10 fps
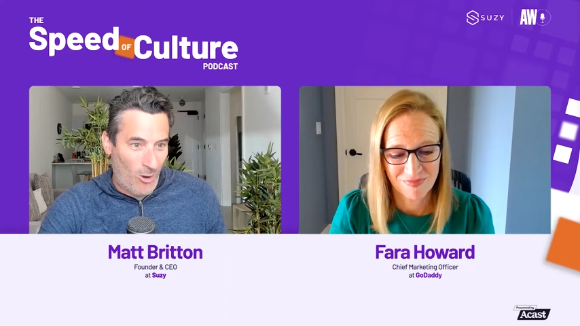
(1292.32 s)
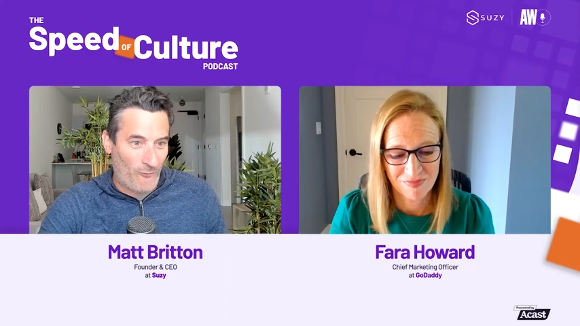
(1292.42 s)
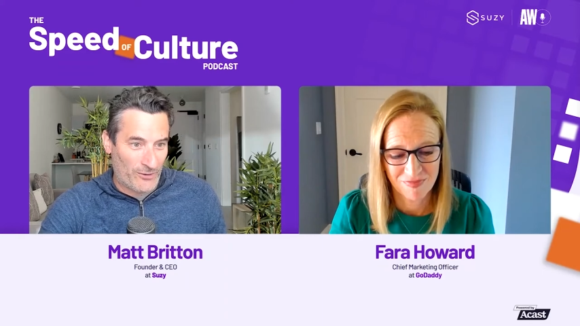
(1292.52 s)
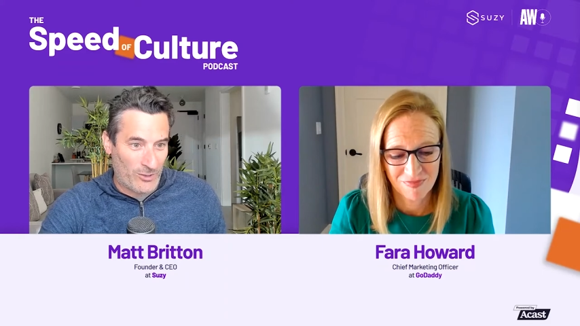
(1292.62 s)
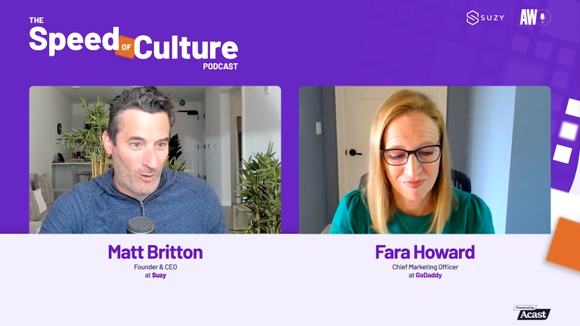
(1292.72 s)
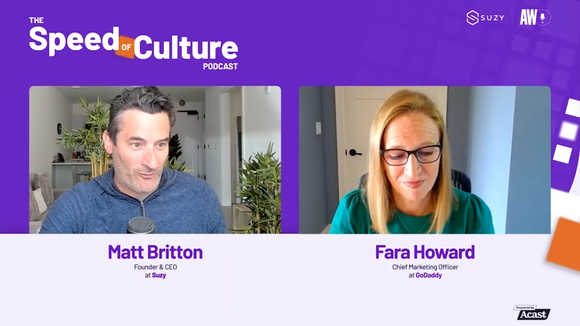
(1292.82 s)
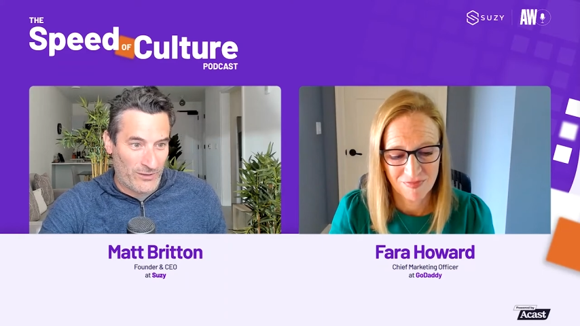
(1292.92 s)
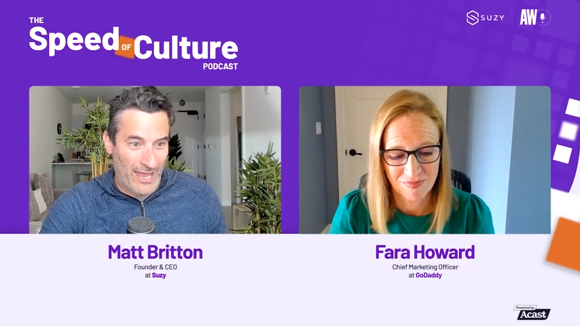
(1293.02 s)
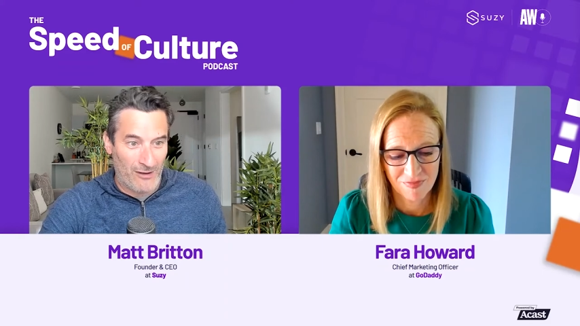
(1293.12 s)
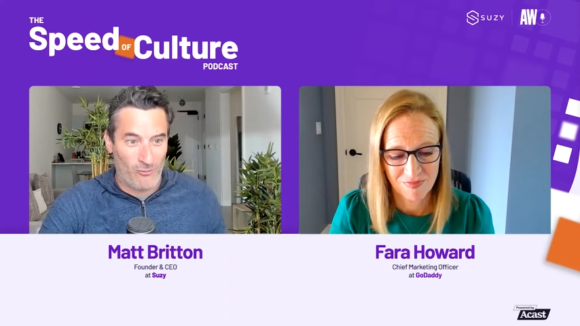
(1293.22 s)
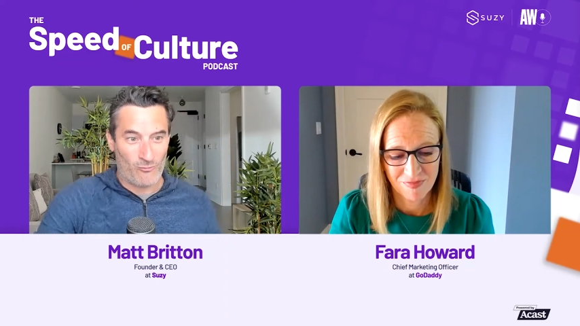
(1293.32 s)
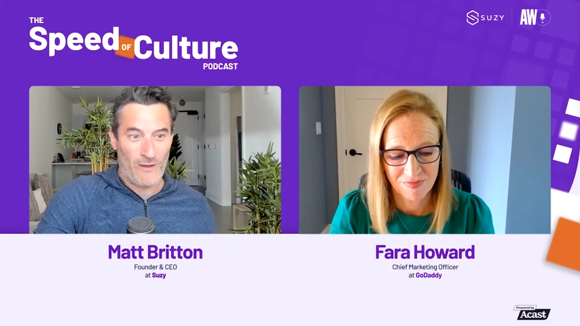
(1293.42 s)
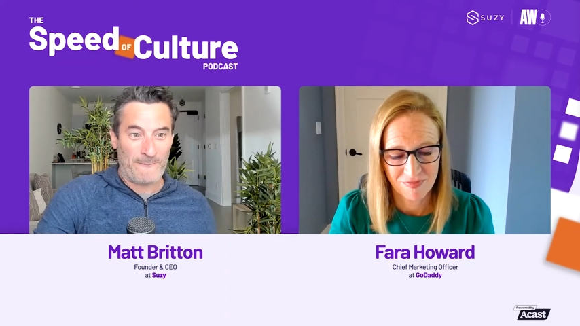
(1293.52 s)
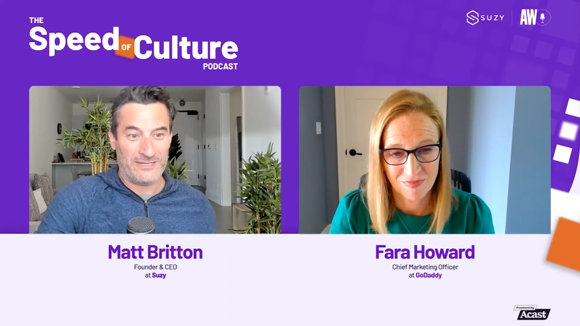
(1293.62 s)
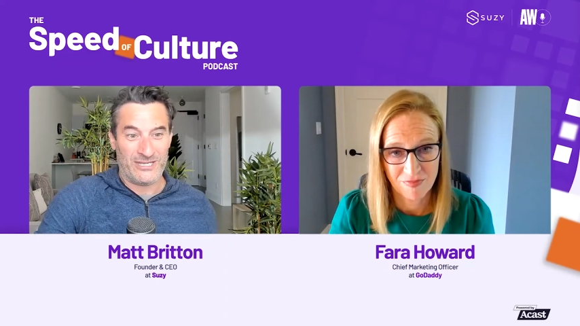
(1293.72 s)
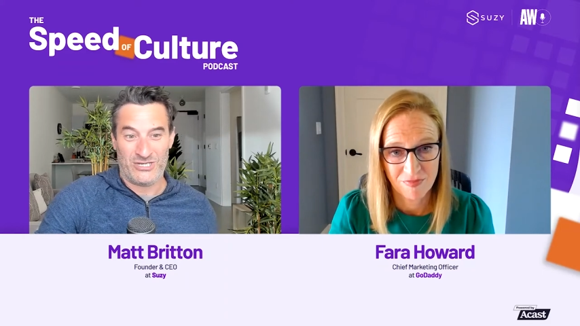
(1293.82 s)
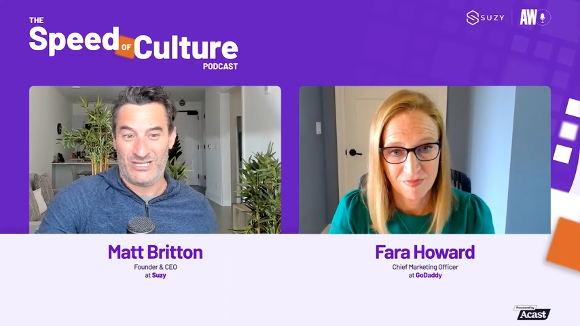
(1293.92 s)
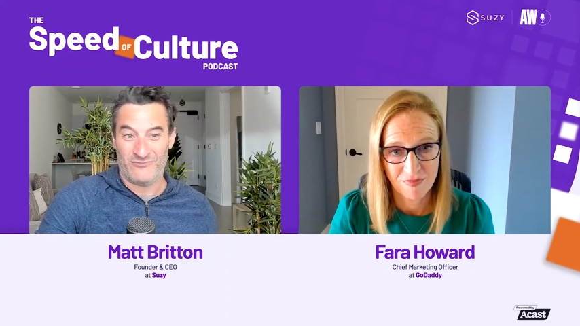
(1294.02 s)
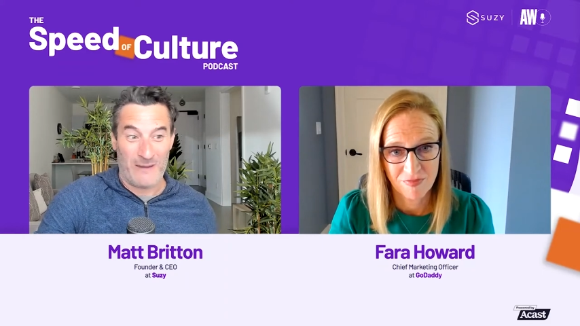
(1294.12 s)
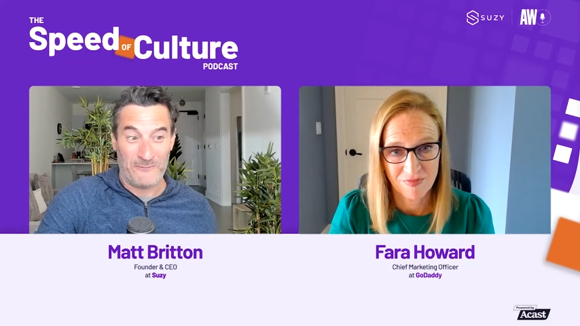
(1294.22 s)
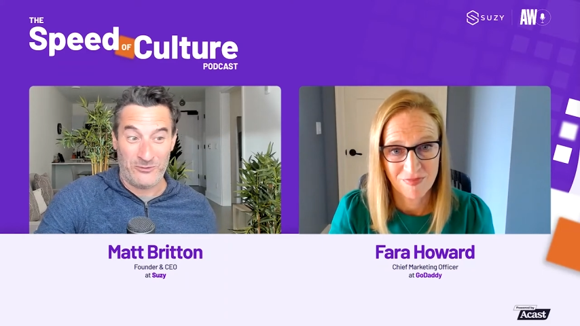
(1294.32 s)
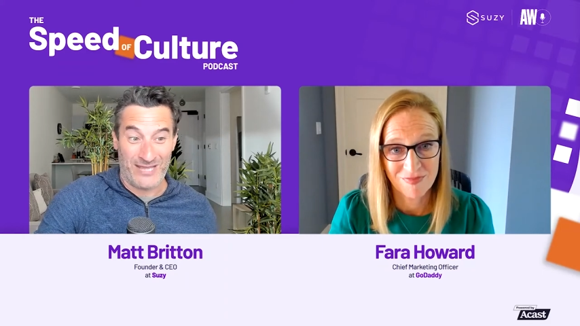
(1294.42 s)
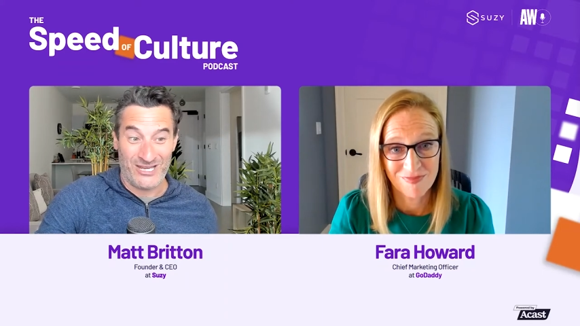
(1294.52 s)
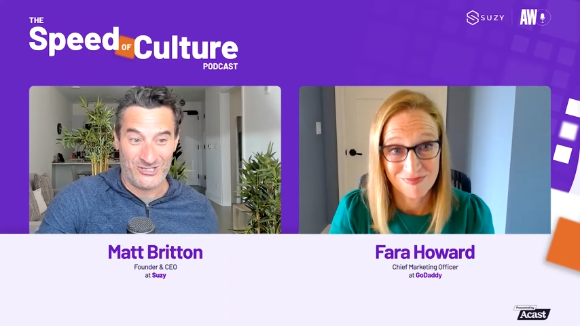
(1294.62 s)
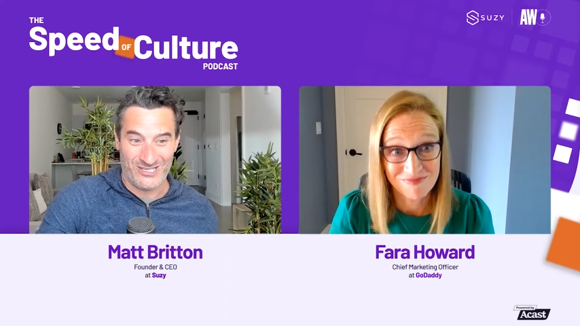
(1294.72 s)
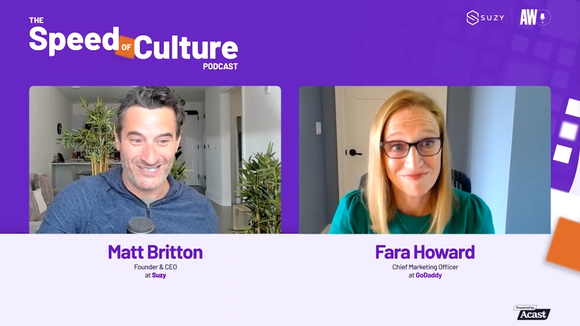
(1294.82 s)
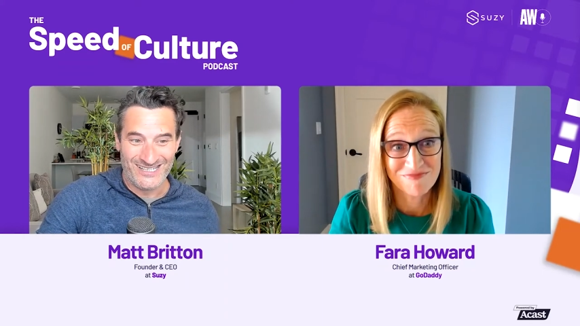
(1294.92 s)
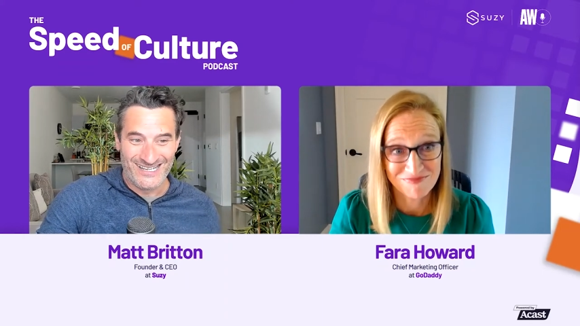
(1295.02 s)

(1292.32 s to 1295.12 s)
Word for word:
Speaker 1: over and over that repetition is reputation.